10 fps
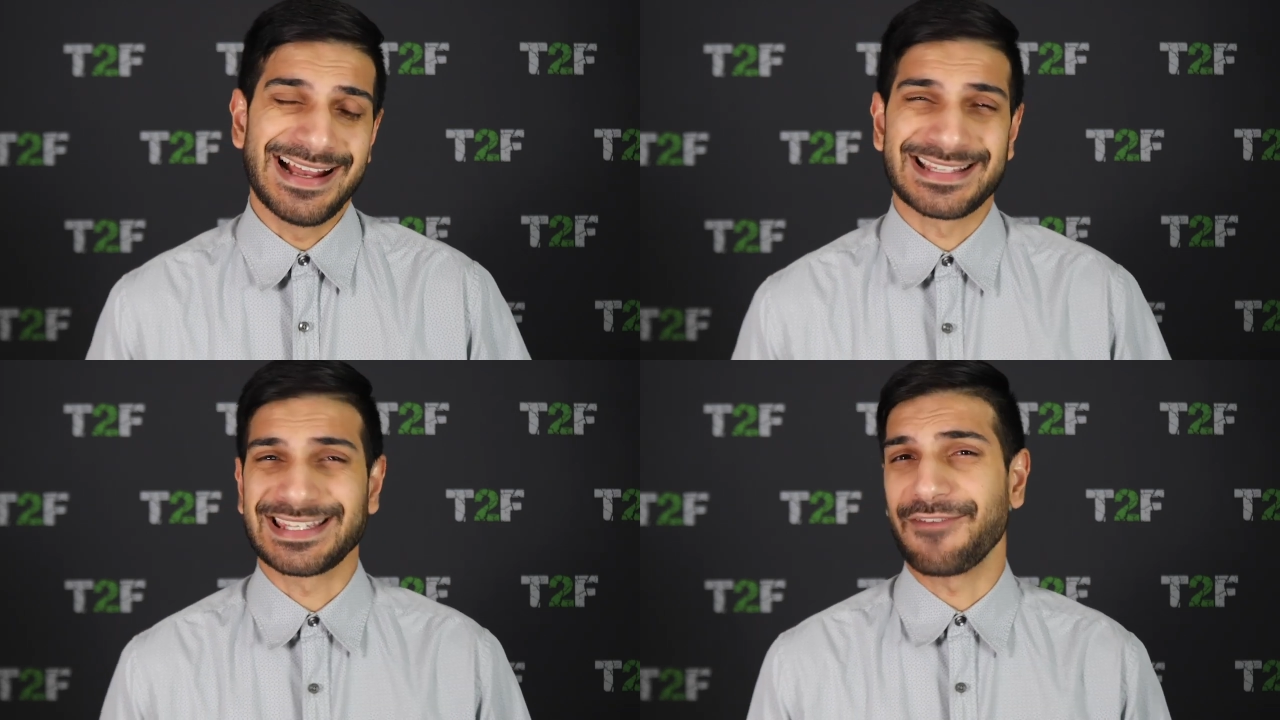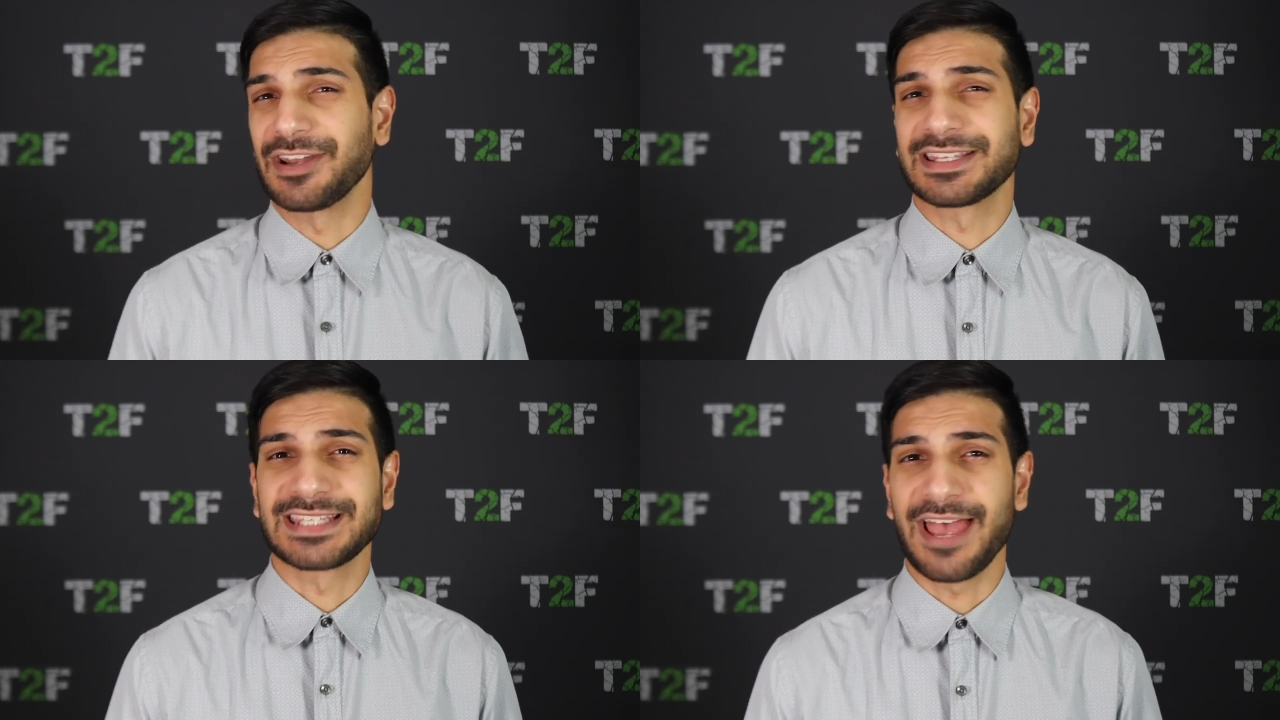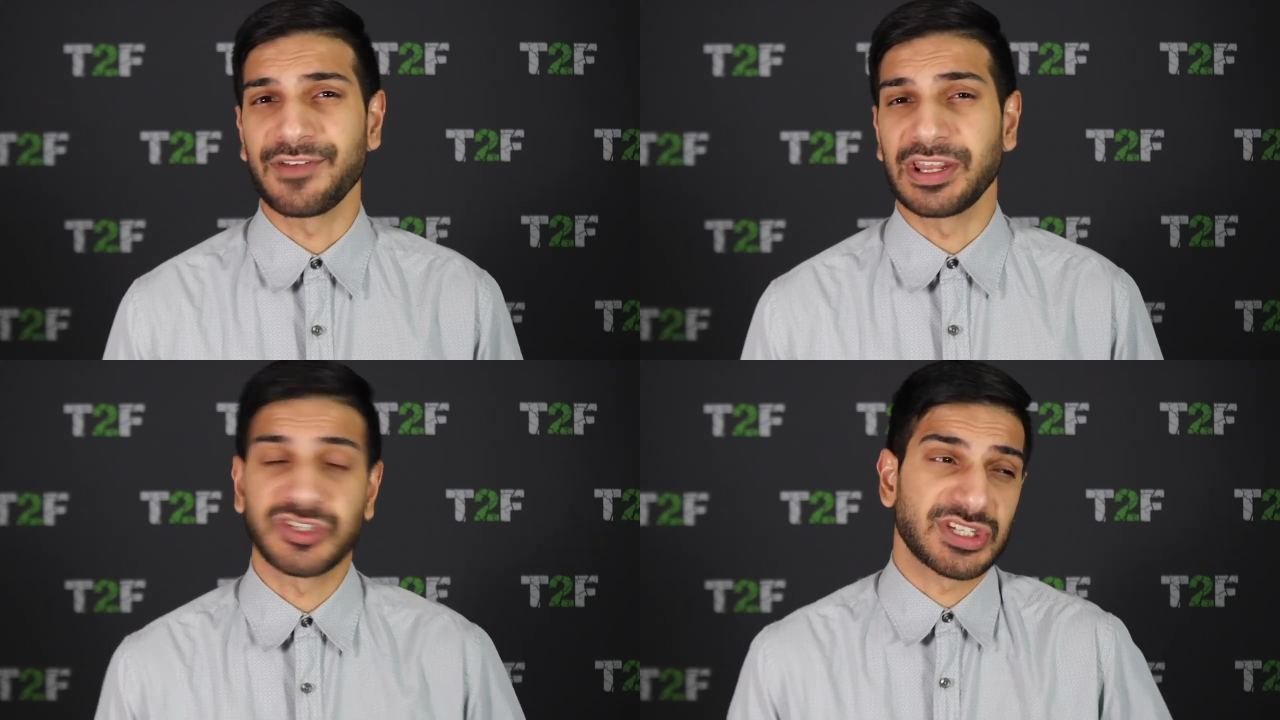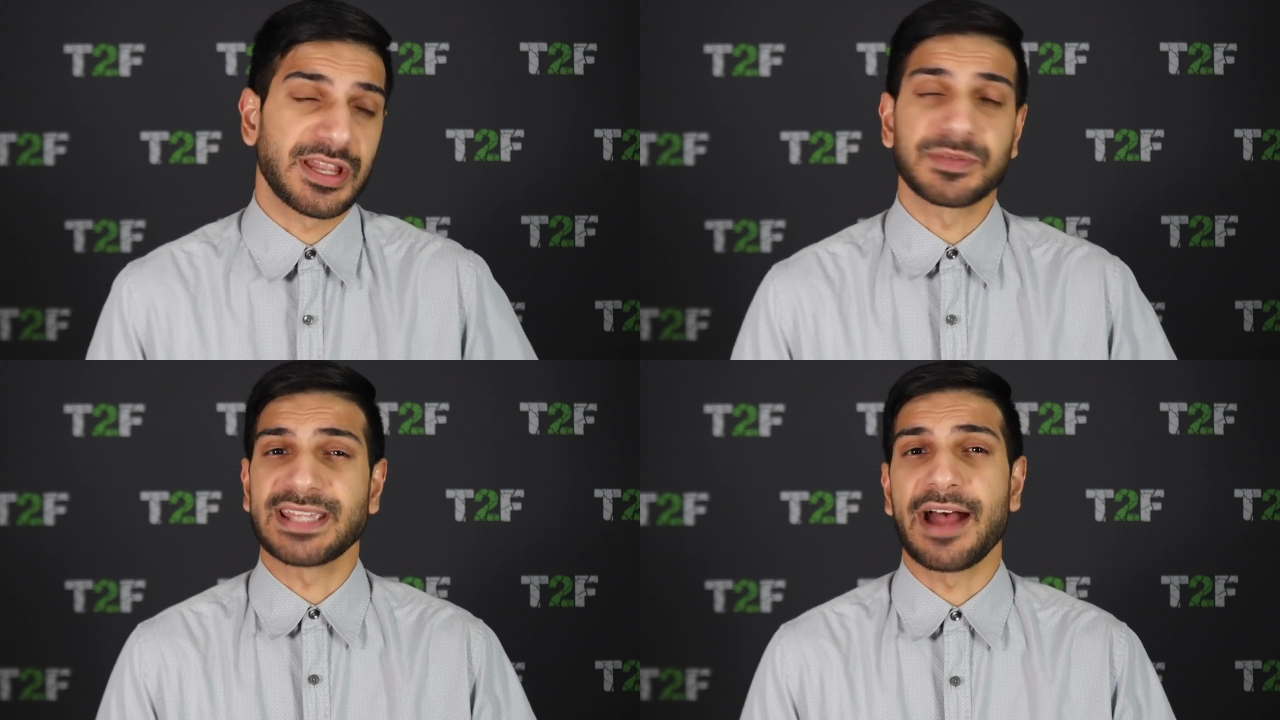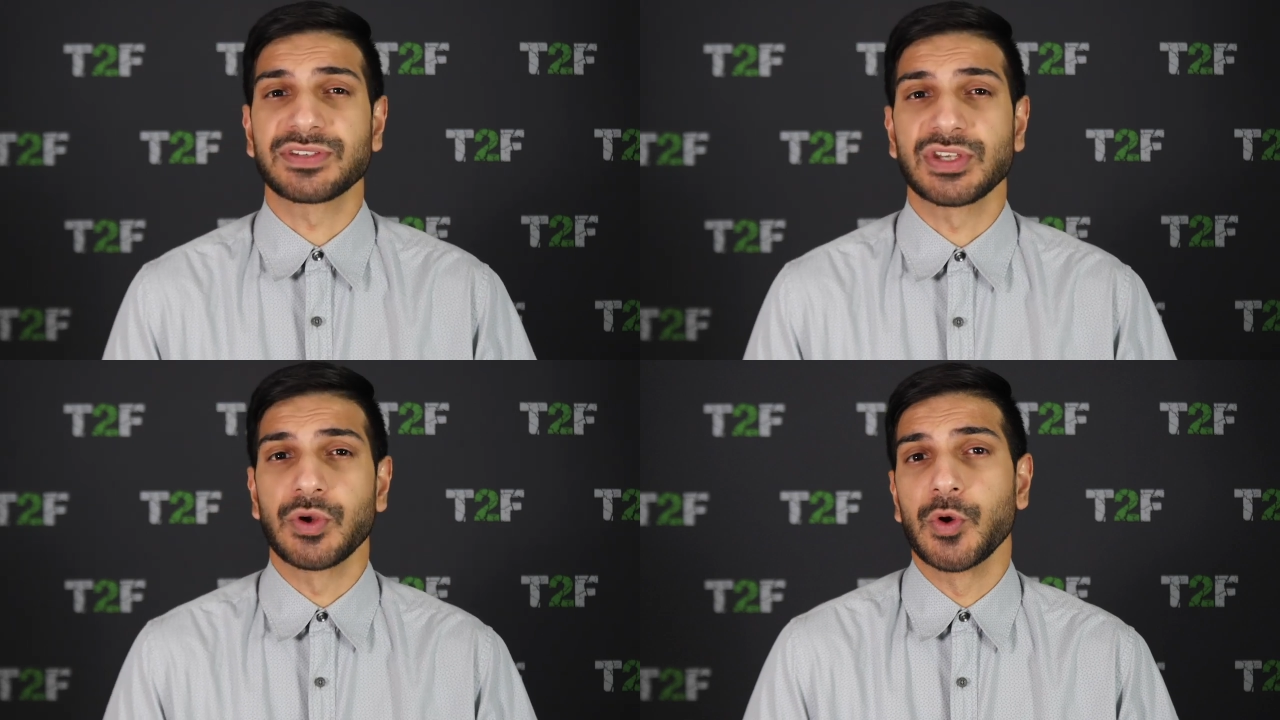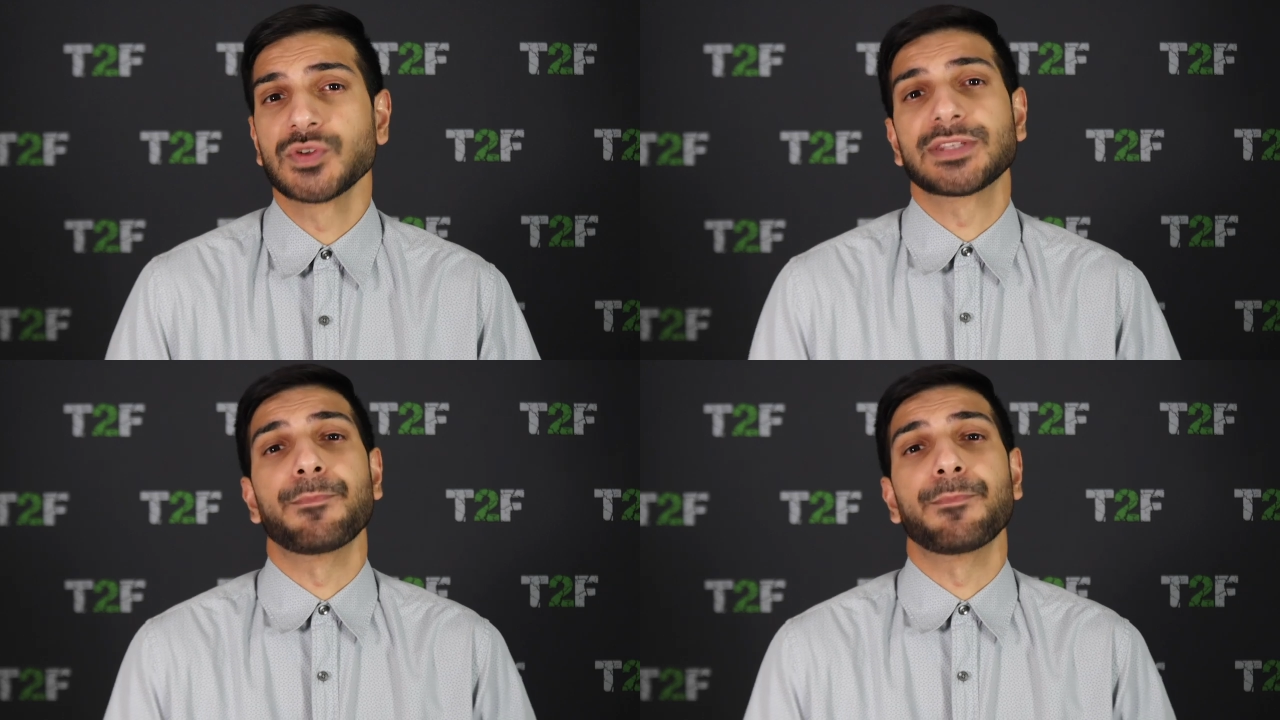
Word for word: at seven and seven, it just comes down to who's